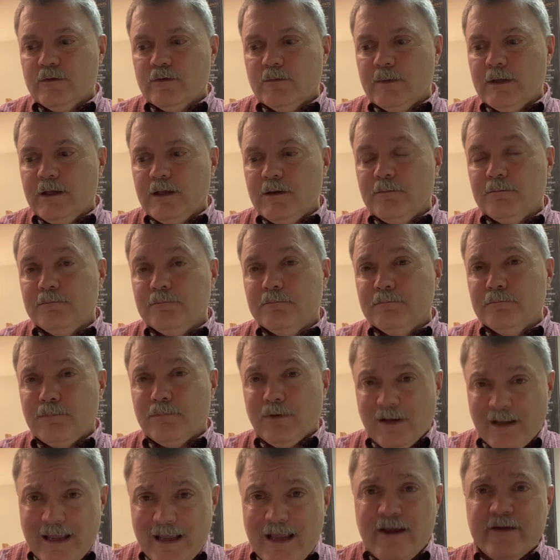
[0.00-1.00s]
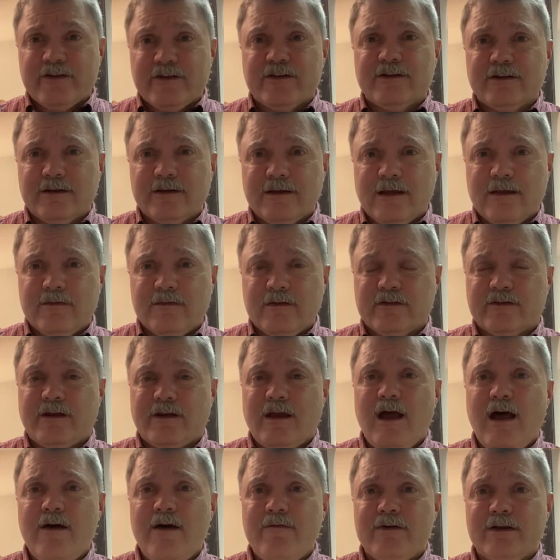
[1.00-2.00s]
be blessed in this
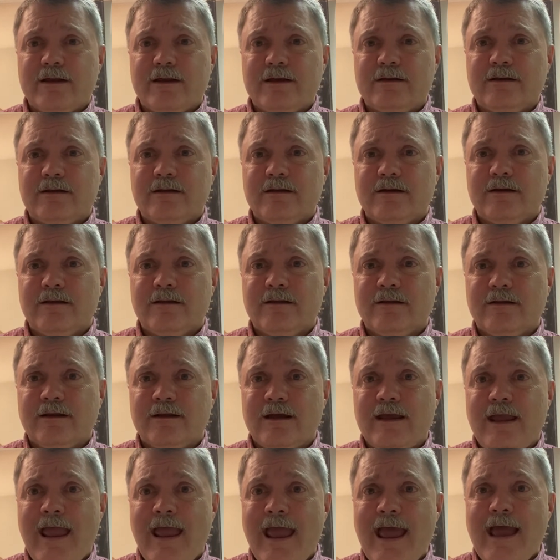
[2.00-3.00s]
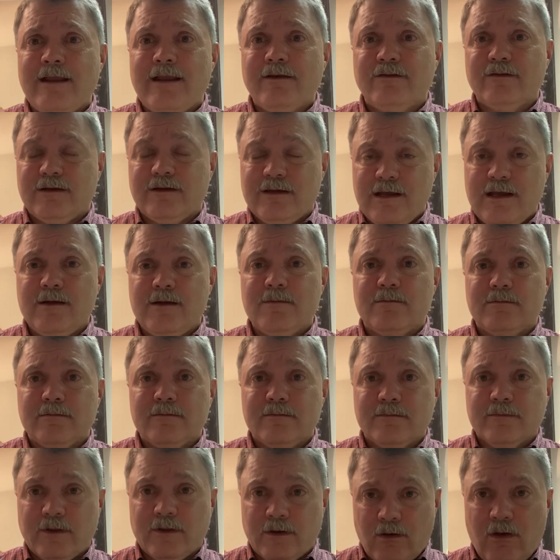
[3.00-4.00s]
covenant, they had to keep
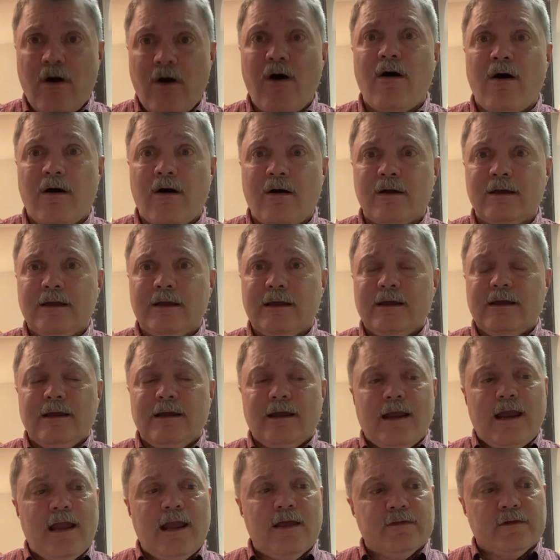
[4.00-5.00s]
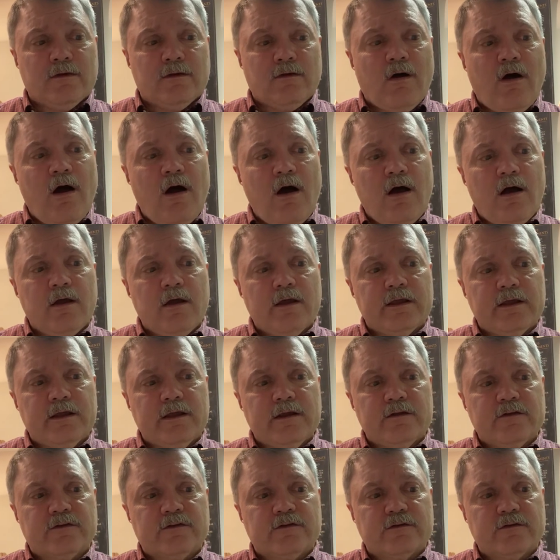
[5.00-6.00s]
the law. And the law
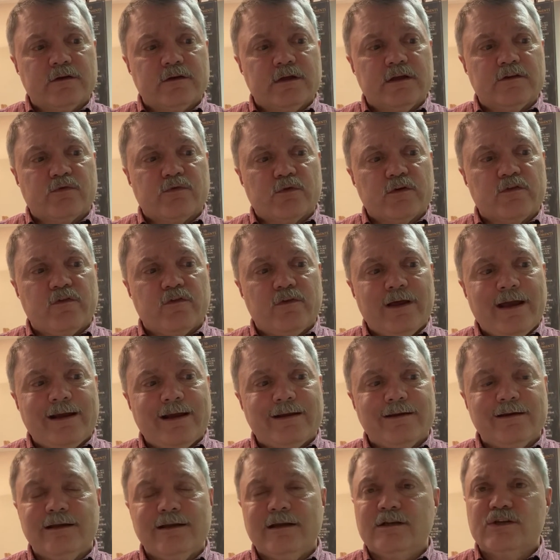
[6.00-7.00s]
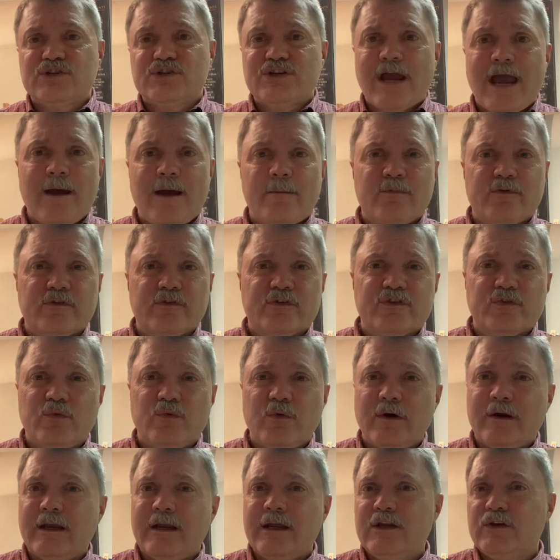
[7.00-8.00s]
is reflected in chapters
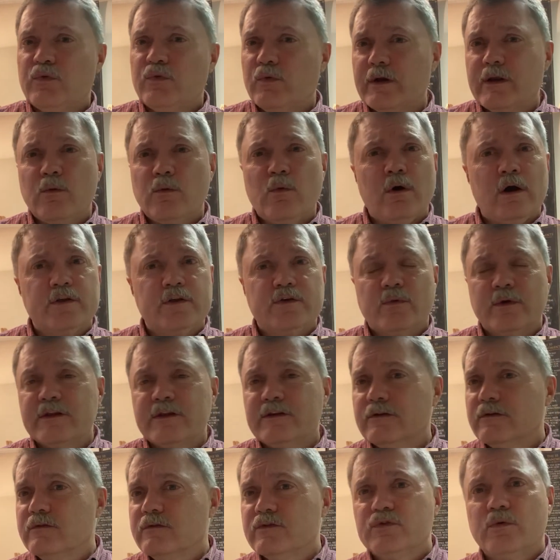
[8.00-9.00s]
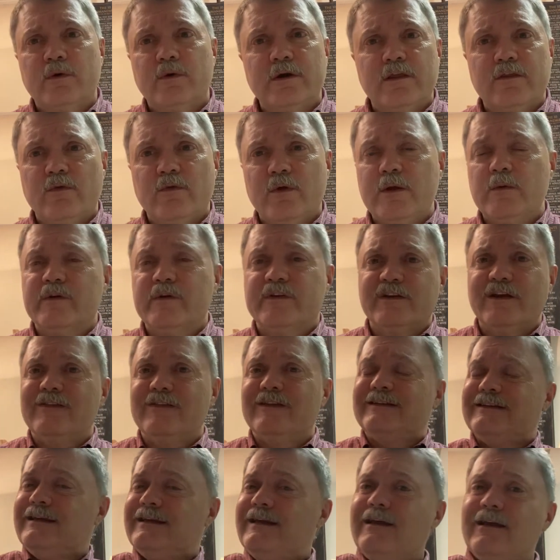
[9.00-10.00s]
20, 21, 22, and 23. We see
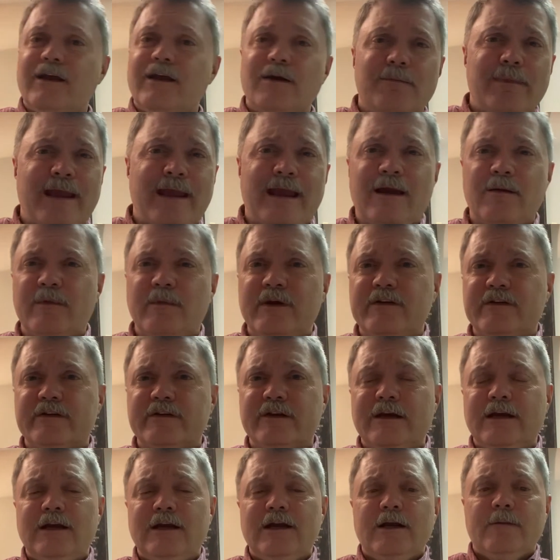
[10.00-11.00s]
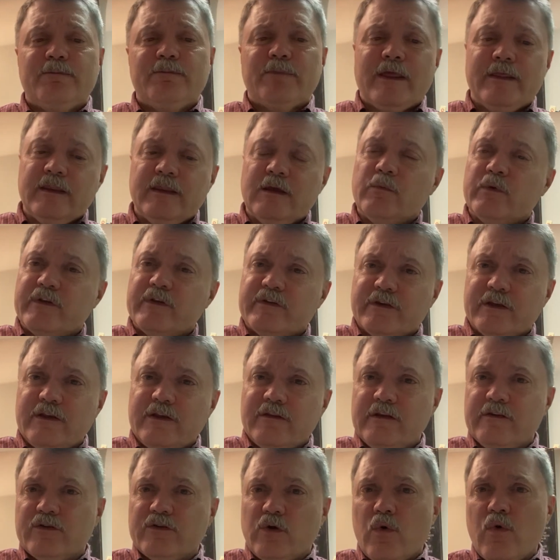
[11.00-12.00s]
the Ten Commandments, and then we see
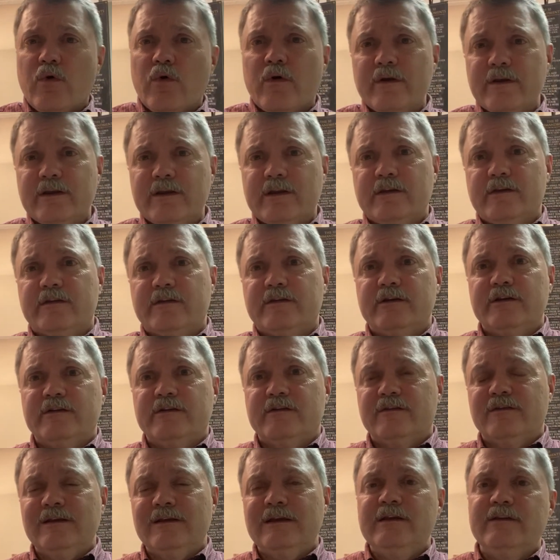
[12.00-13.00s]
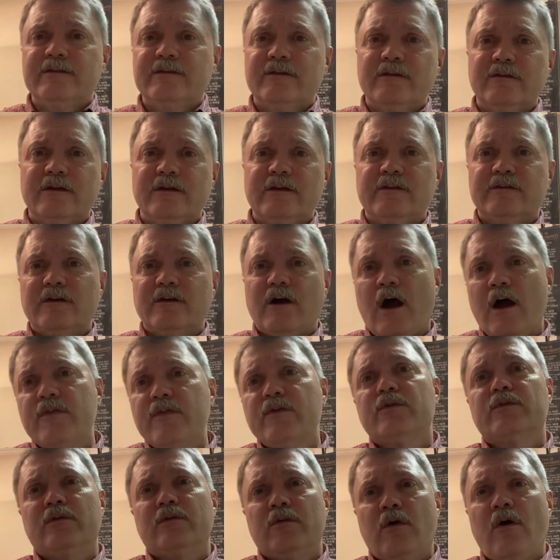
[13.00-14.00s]
these ordinances, these
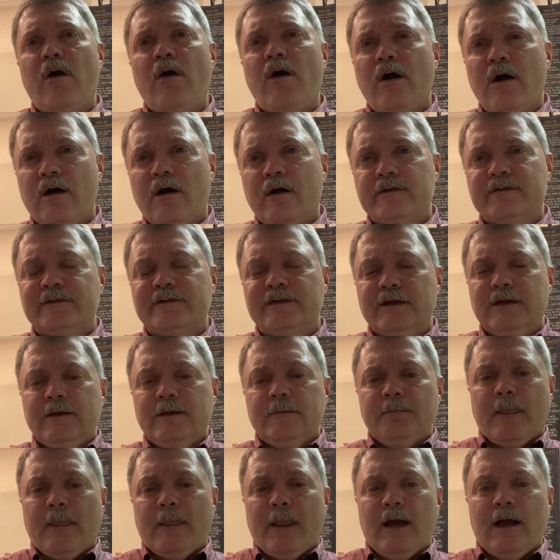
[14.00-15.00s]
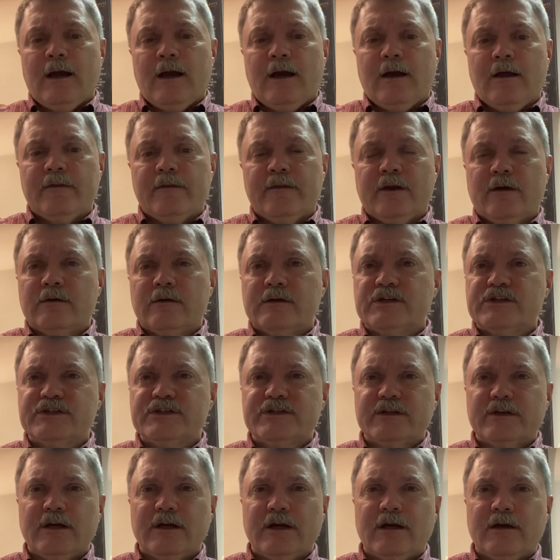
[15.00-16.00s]
other laws that are
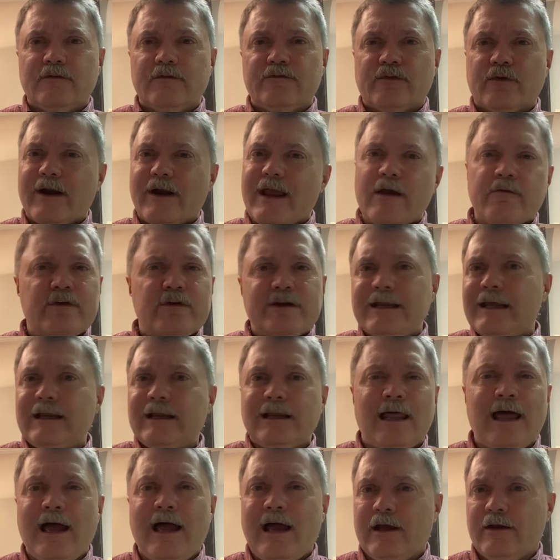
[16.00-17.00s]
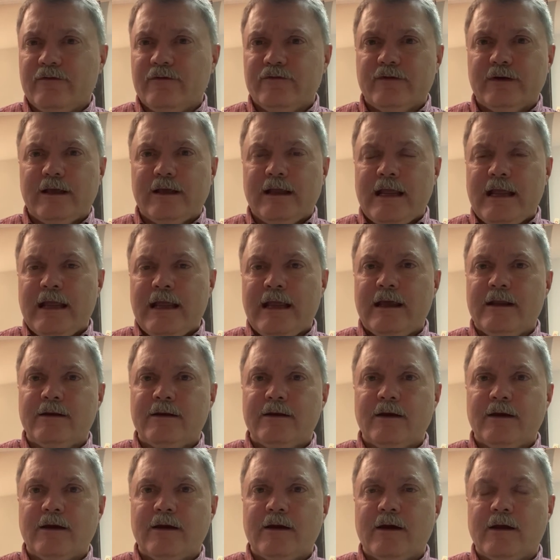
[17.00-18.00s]
just for everyday life. And
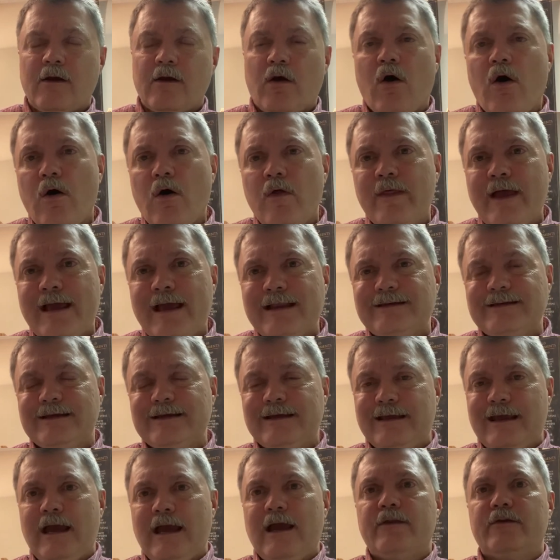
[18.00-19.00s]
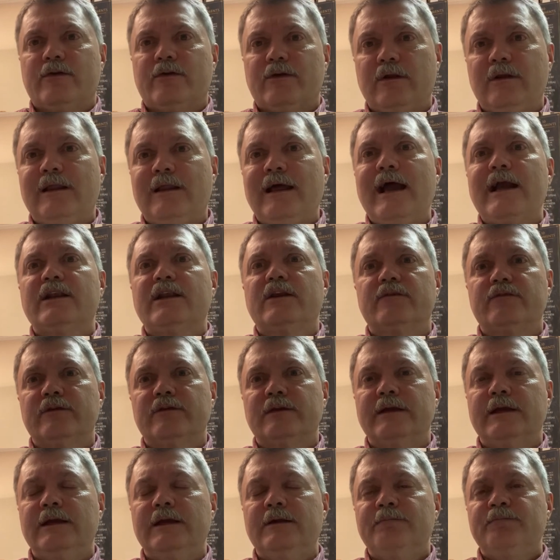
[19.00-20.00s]
all that together
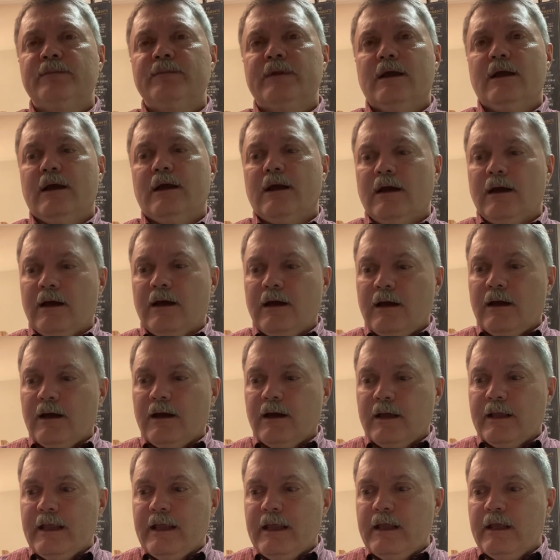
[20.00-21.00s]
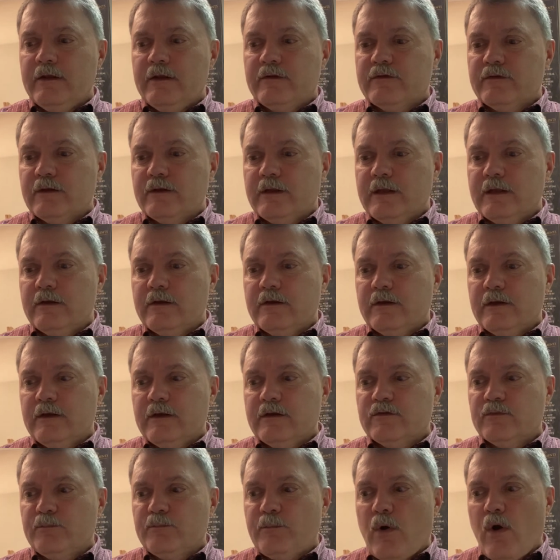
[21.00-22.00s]
collectively
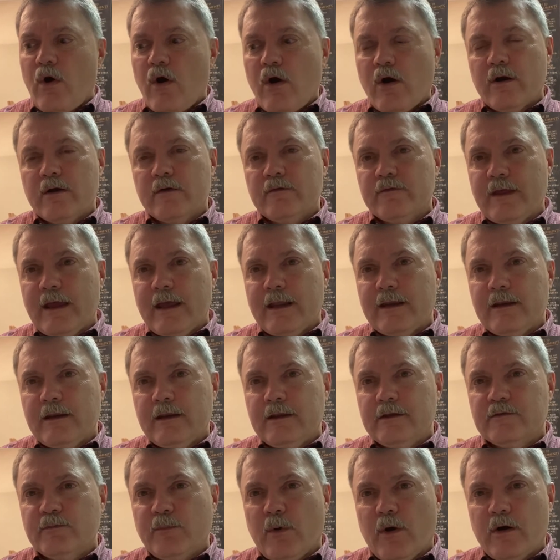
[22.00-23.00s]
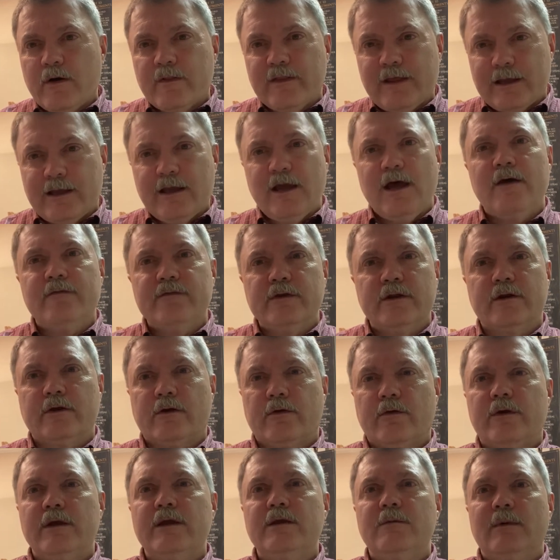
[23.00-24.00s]
is part of that covenant
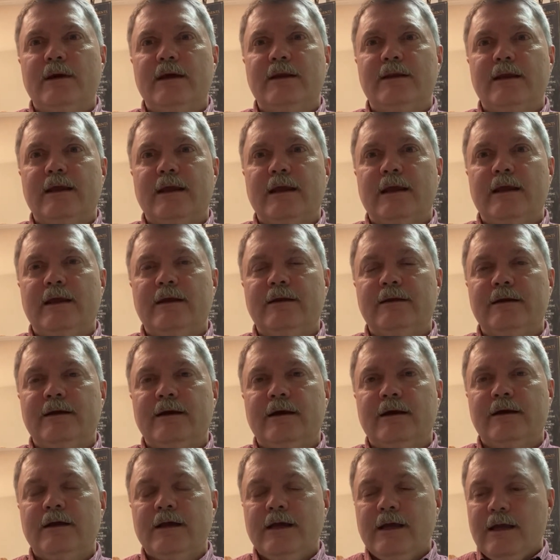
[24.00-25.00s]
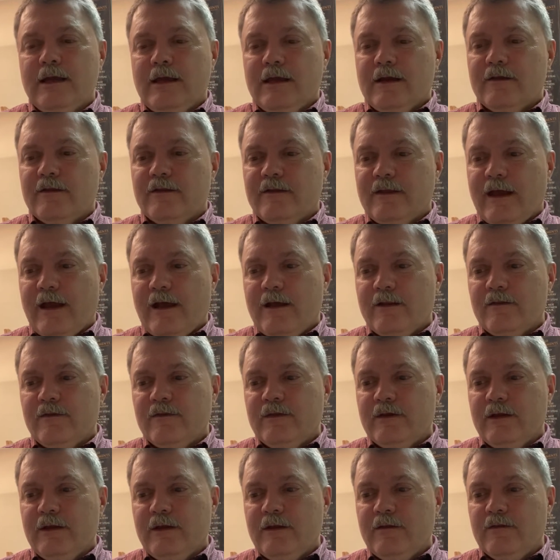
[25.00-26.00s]
agreement, and that
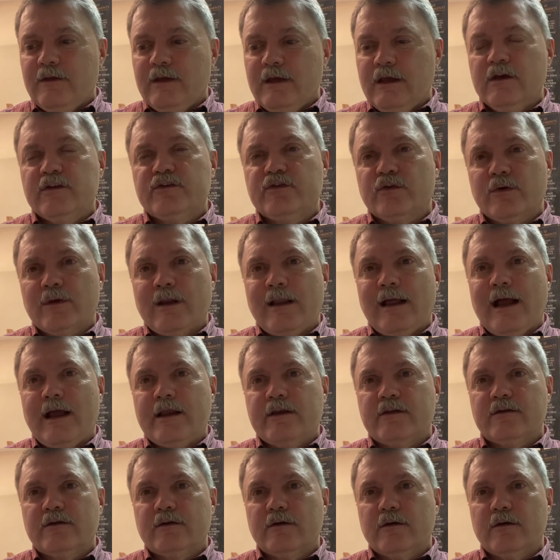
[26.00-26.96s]
the Israelites